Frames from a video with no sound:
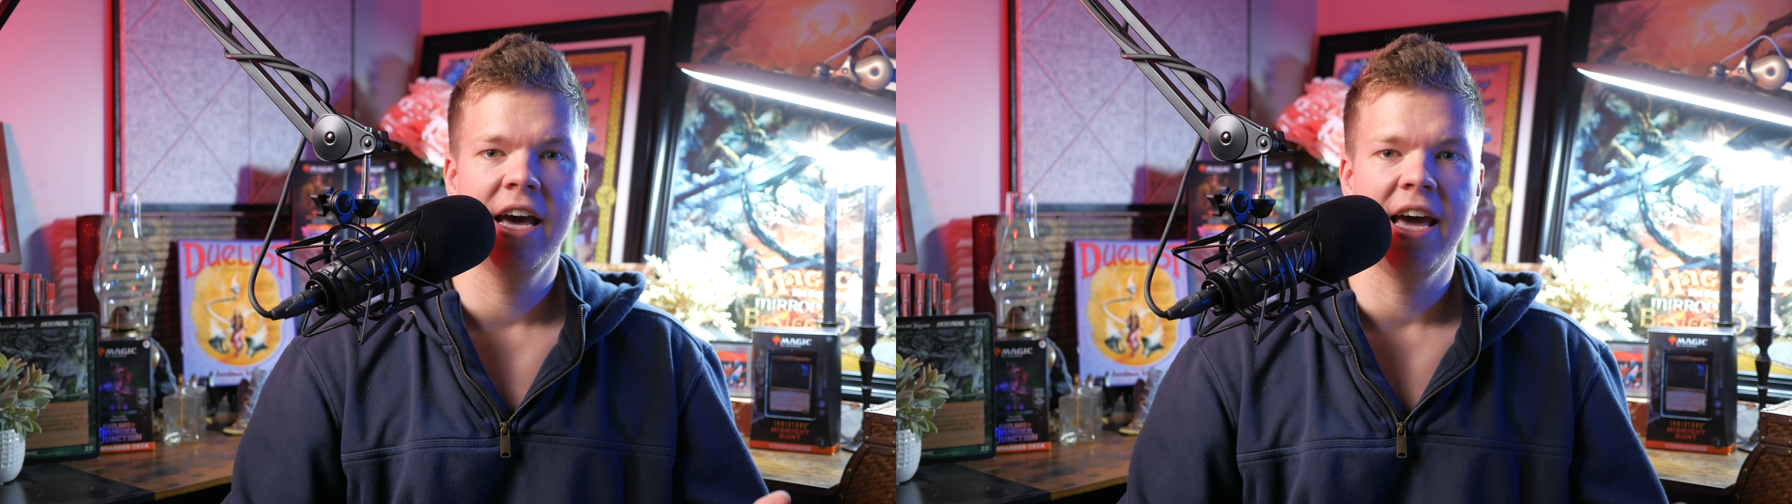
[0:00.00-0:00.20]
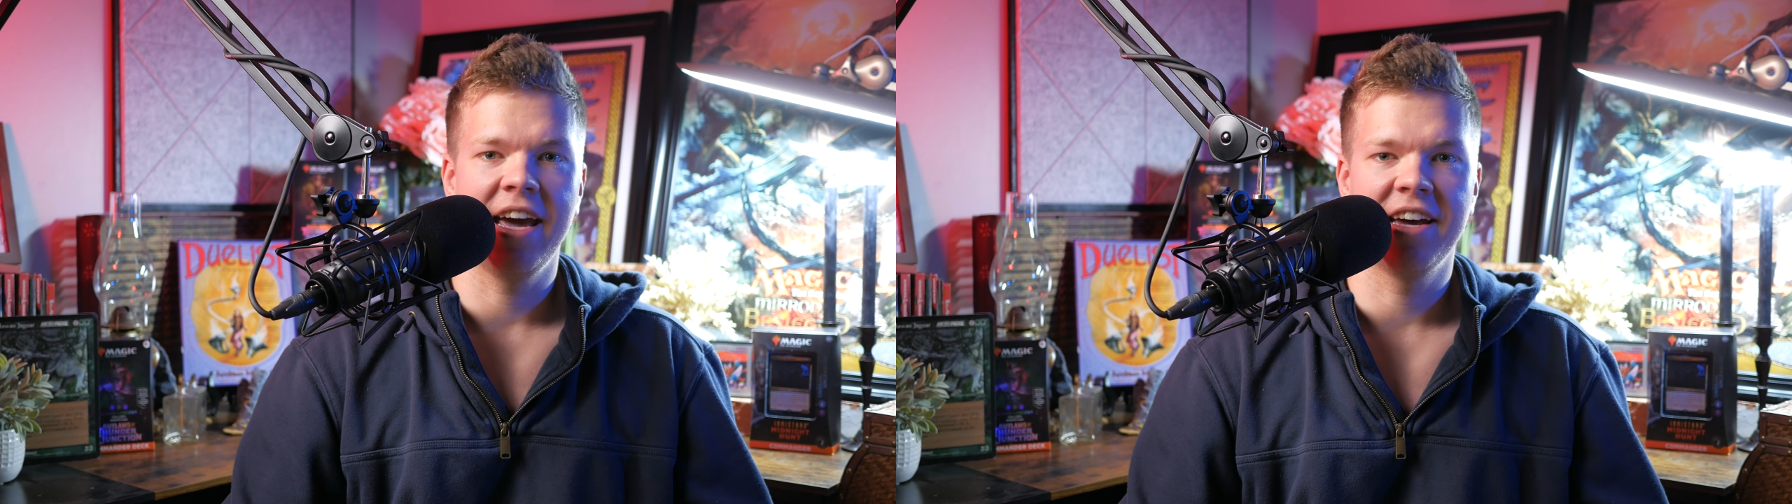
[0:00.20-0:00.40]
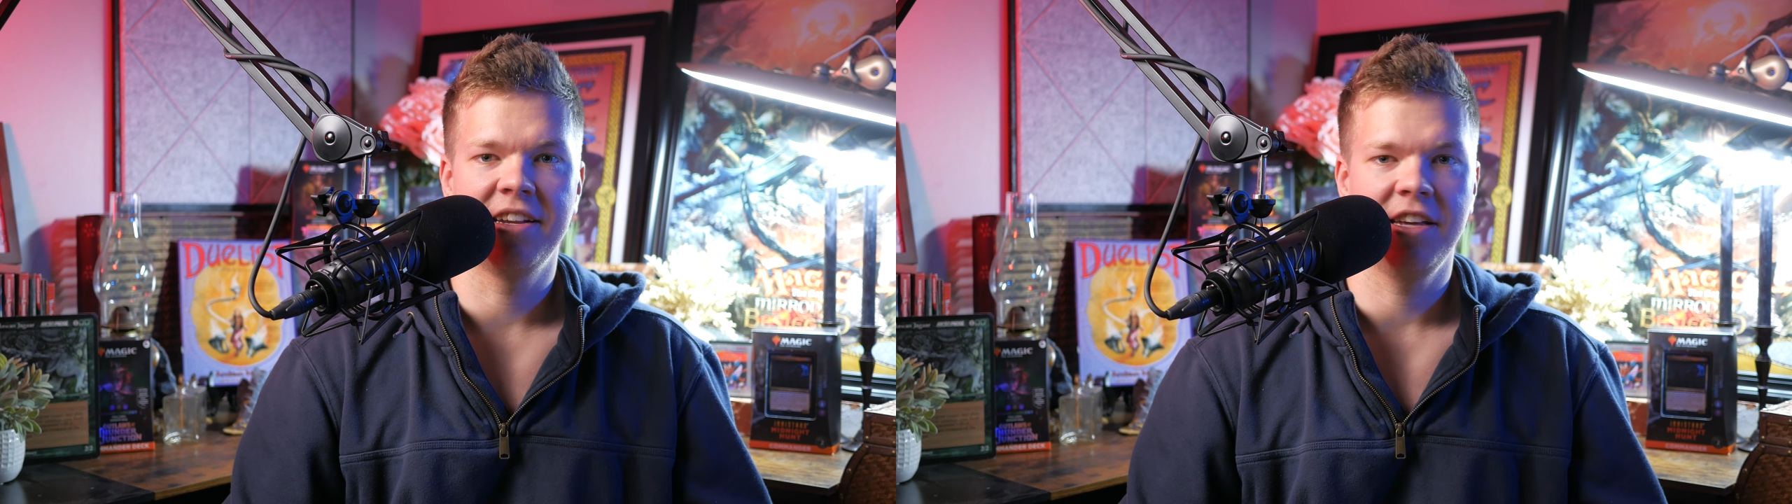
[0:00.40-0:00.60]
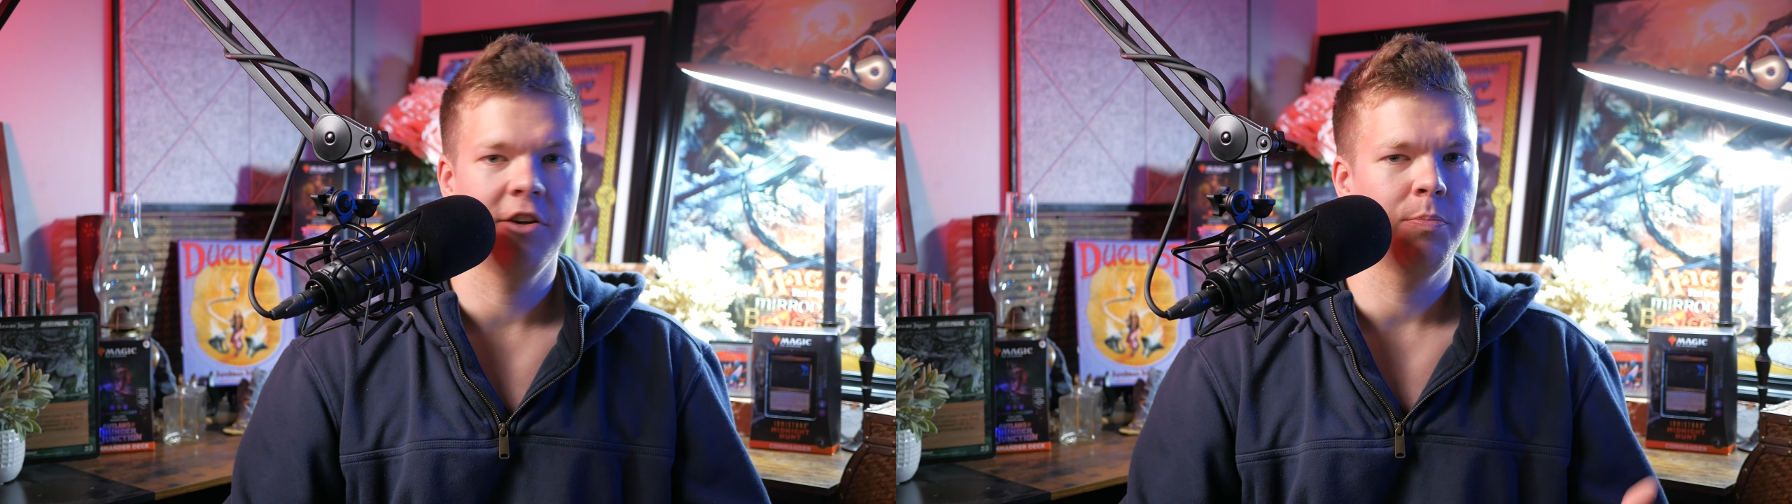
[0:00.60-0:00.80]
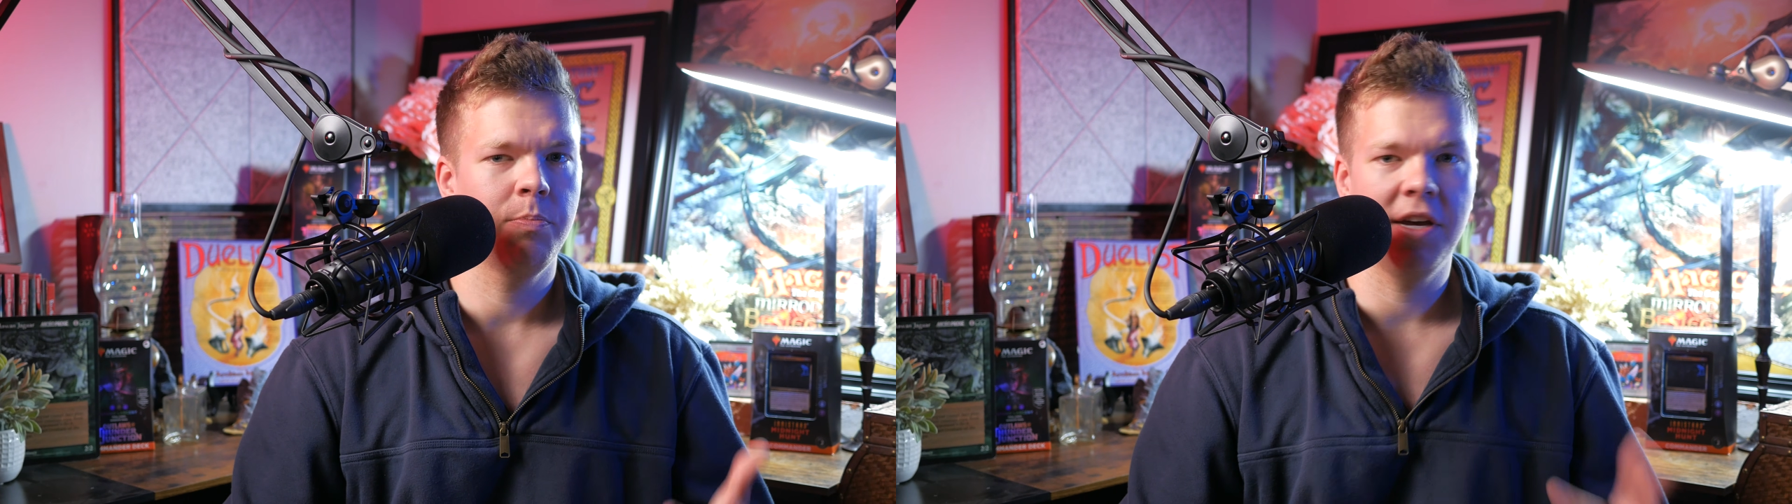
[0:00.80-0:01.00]
and
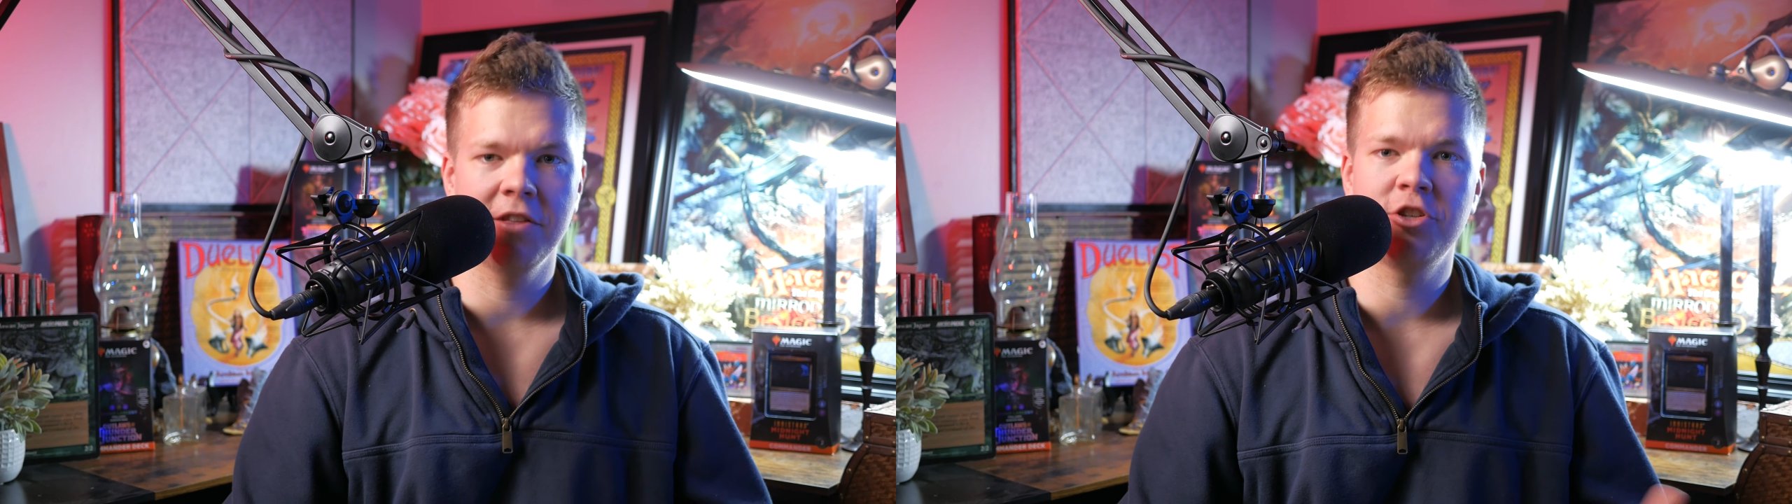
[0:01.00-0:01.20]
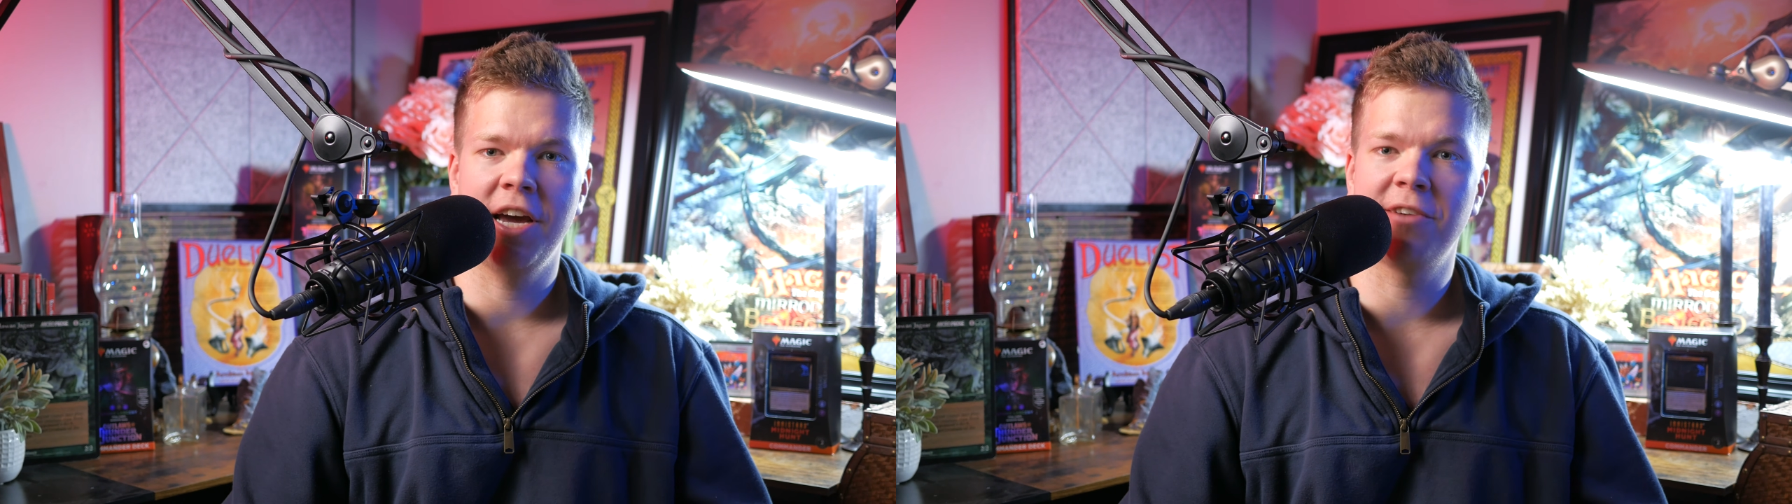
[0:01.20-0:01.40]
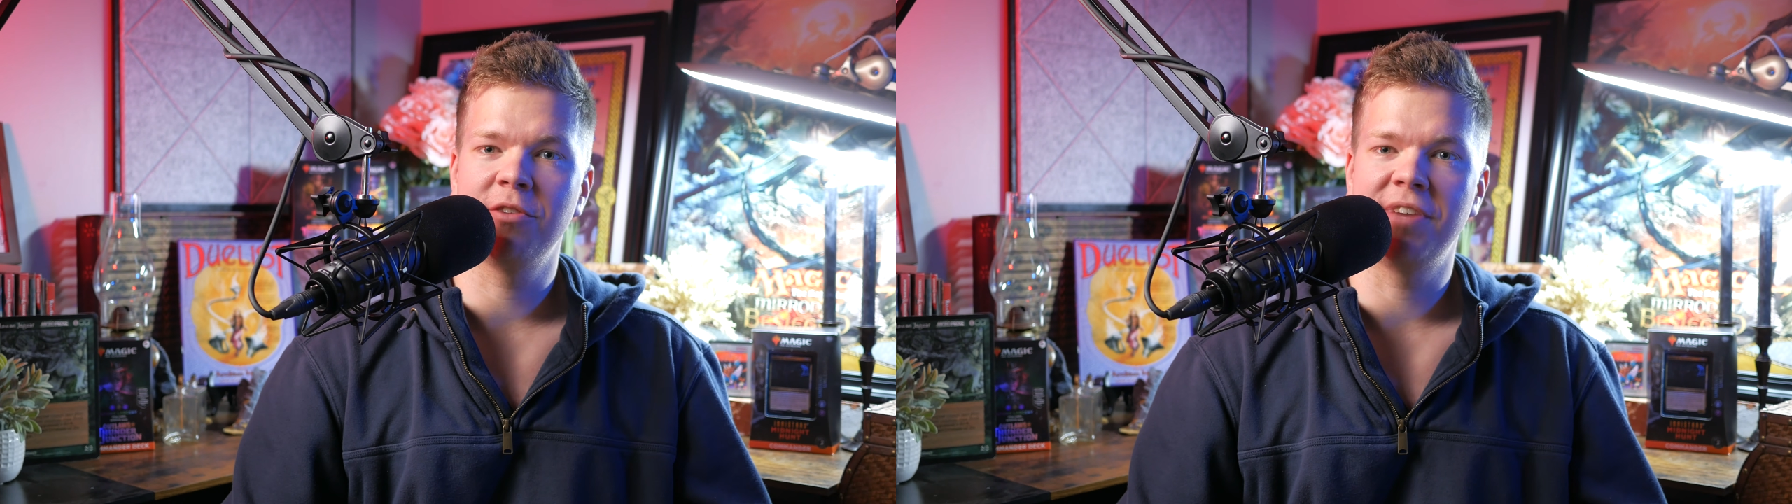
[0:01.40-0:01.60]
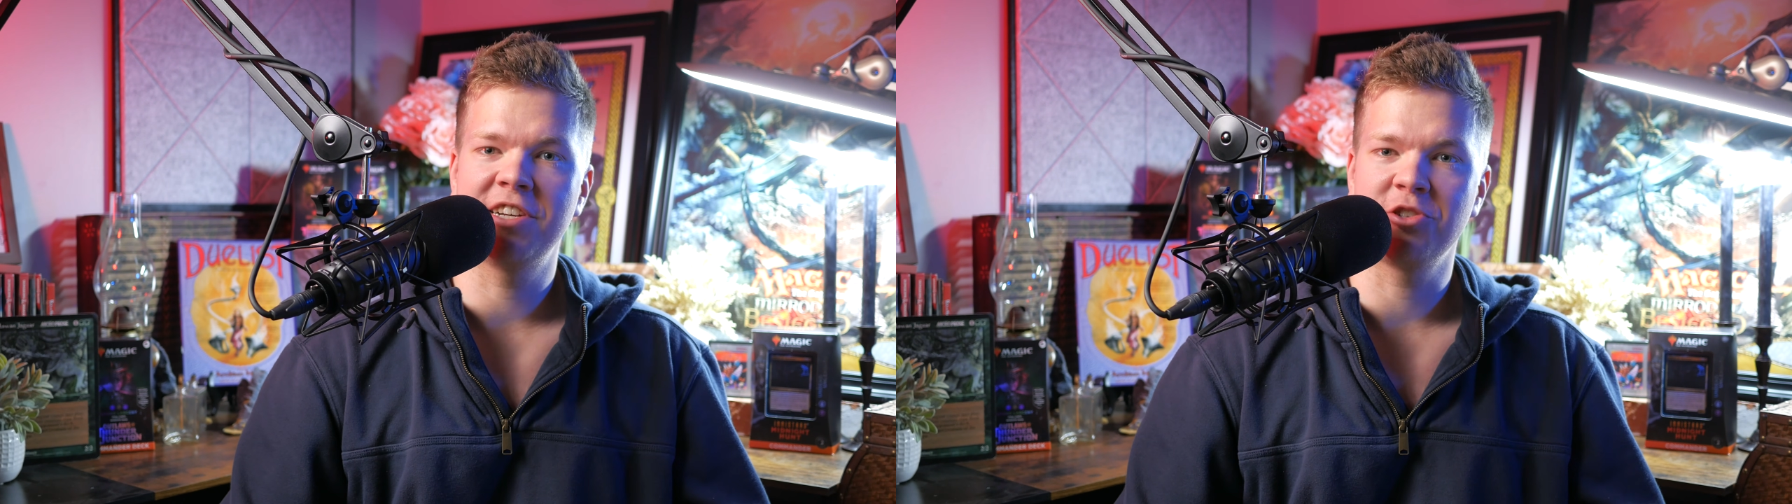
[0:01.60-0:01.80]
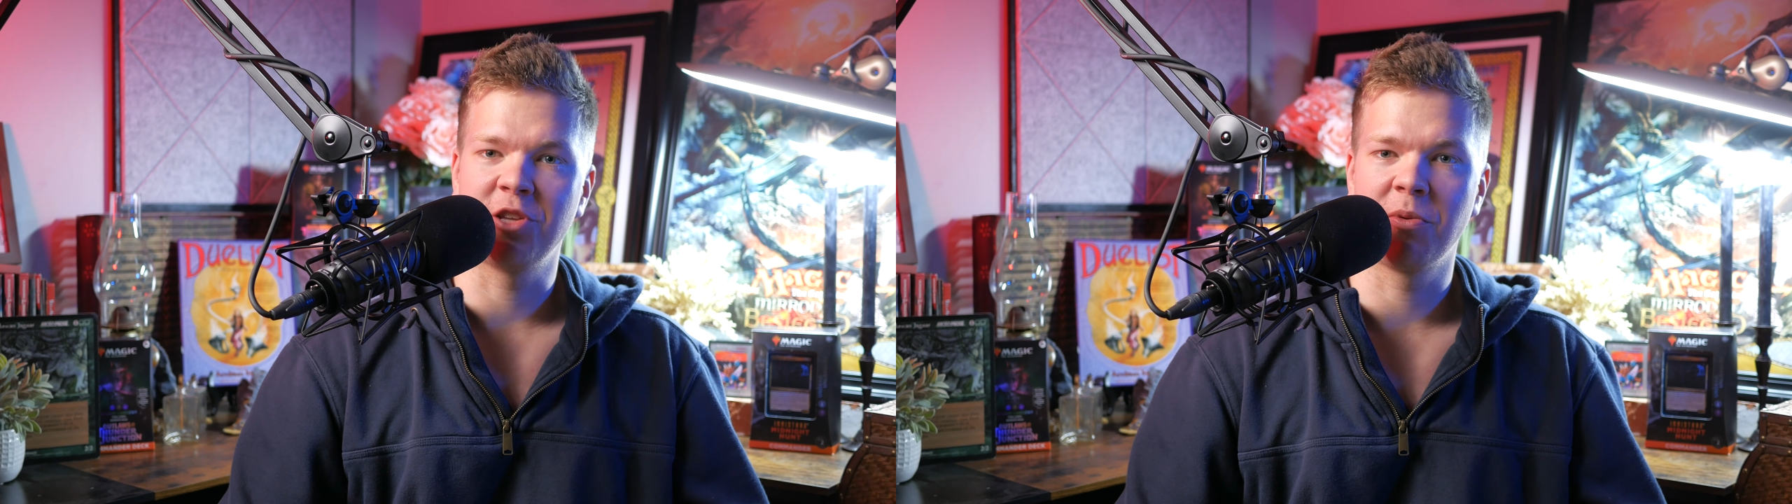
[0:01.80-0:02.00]
he'll be on the channel
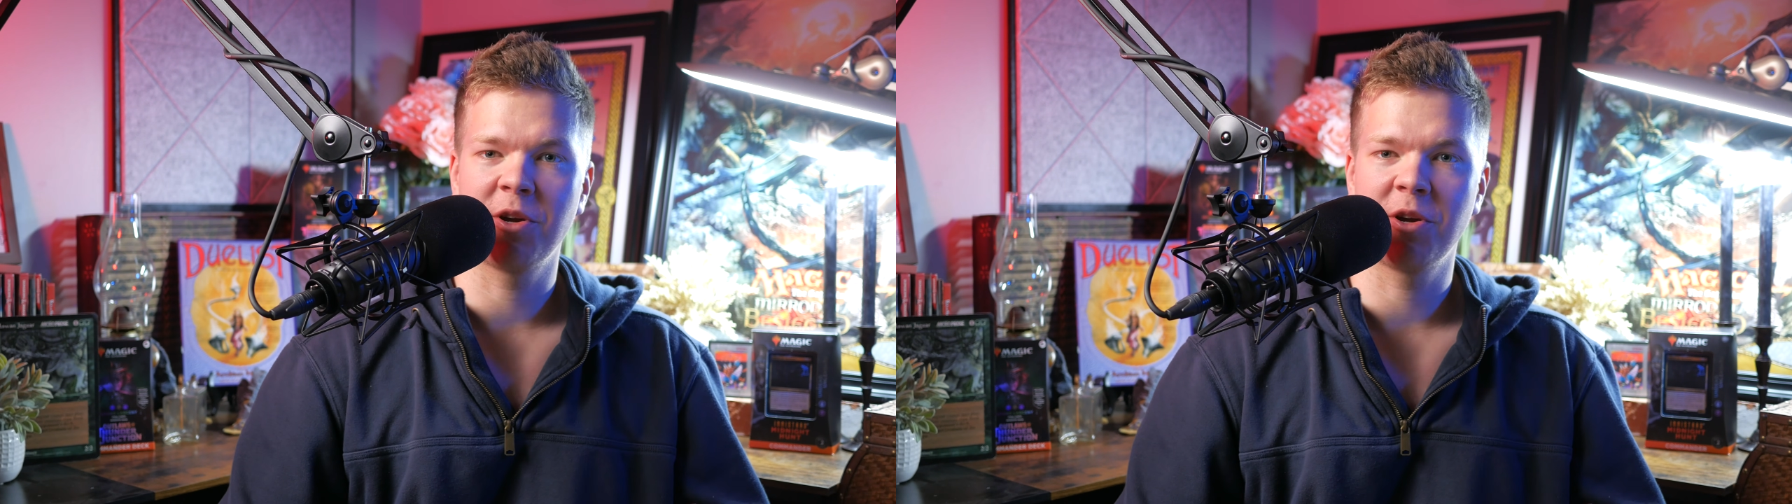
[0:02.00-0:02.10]
eventually.